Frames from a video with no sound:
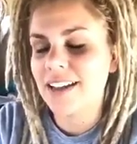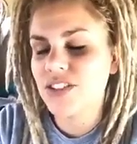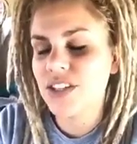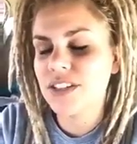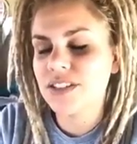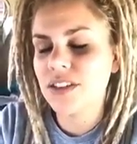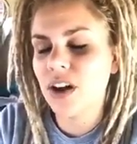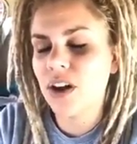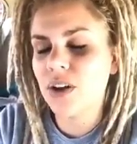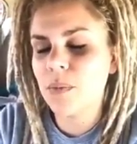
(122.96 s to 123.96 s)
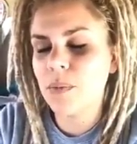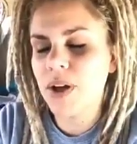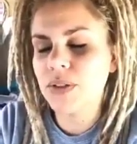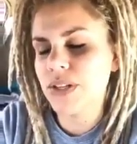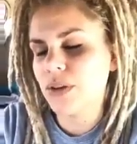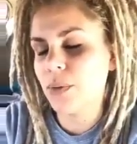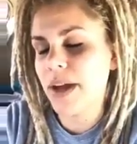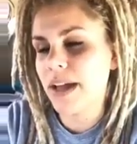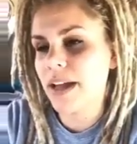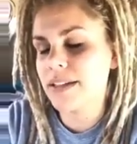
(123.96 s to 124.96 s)
it just all melted
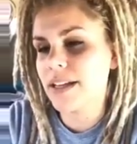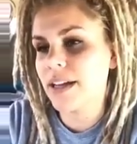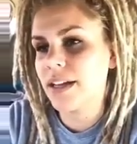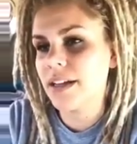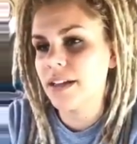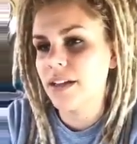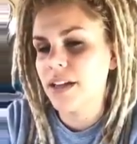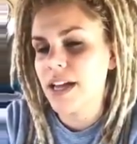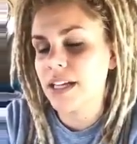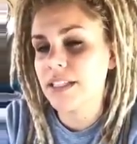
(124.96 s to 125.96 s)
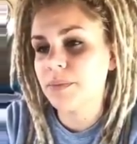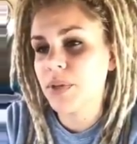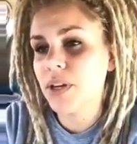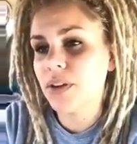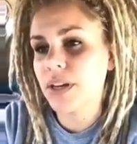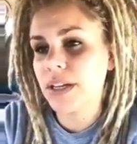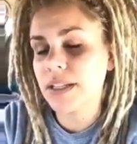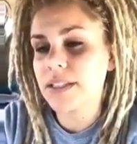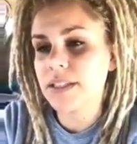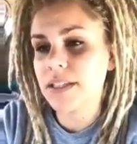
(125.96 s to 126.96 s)
away as I
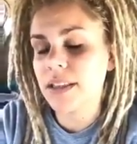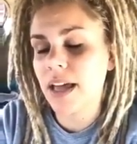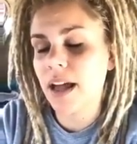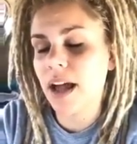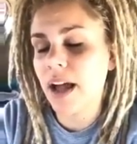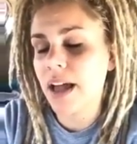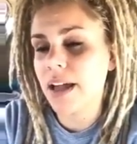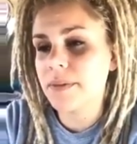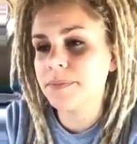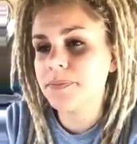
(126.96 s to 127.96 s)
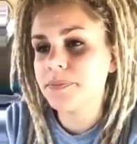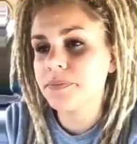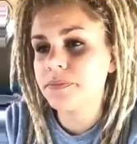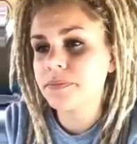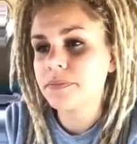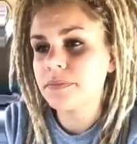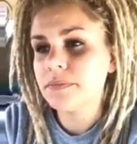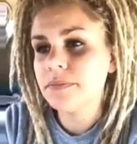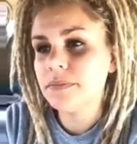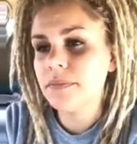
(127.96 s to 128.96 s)
experienced that I
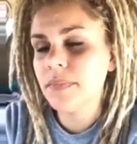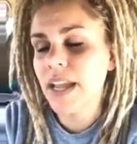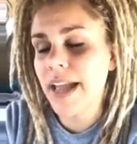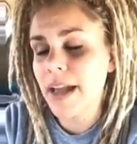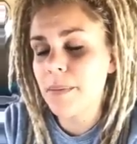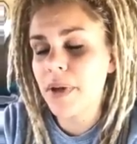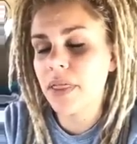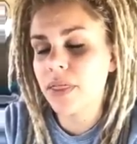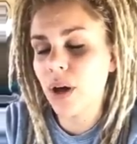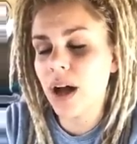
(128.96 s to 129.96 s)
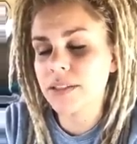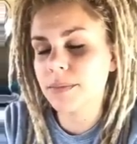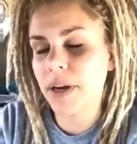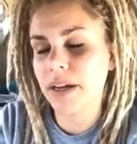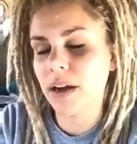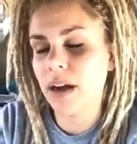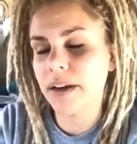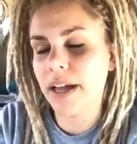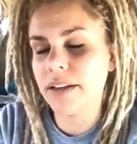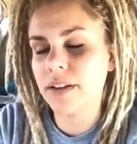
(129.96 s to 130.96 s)
am thought by God,
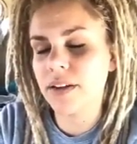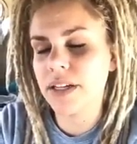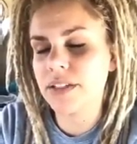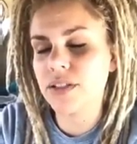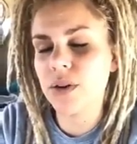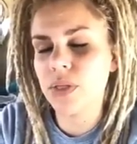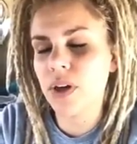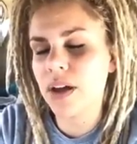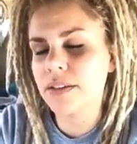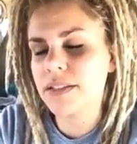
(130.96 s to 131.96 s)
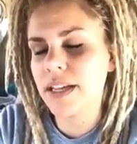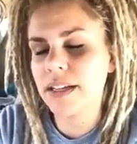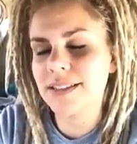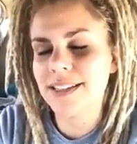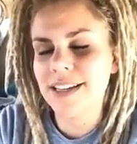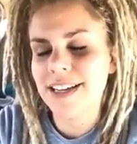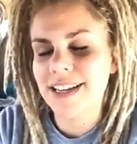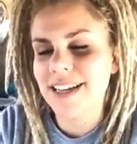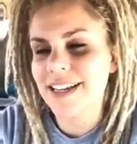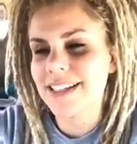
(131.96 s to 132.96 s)
and there is no thoughts that
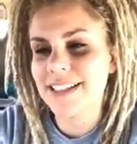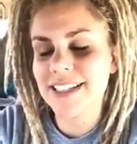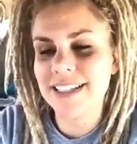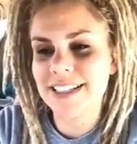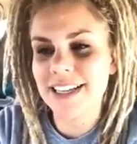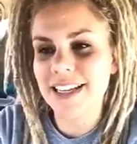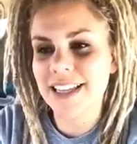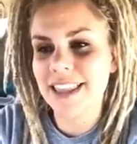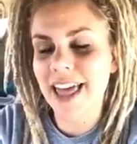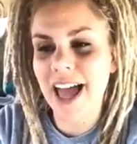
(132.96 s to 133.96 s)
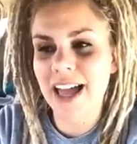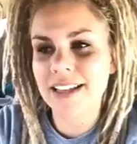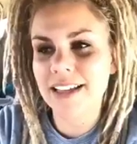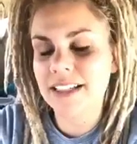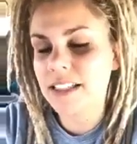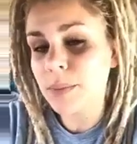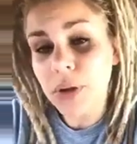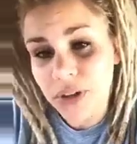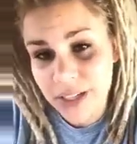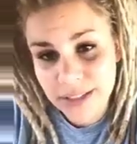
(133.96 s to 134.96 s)
exist in that
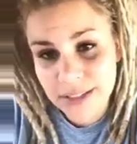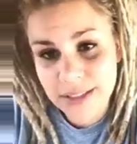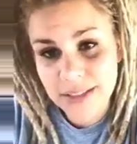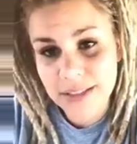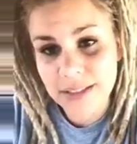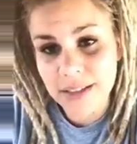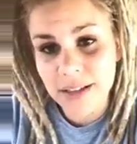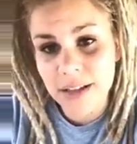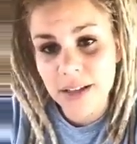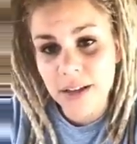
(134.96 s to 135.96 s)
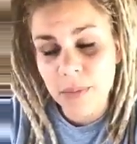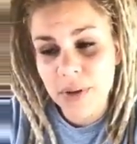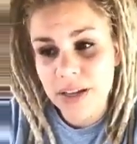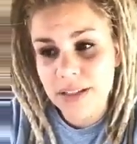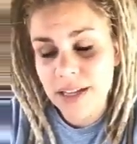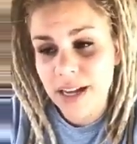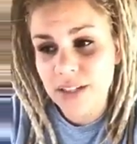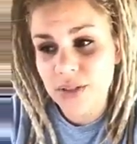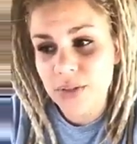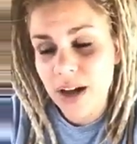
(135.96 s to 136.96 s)
experience, because I
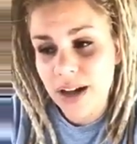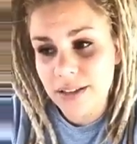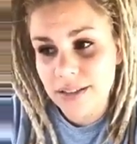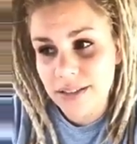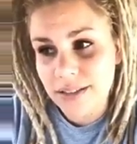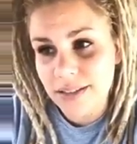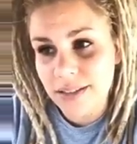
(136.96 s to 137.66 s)
do not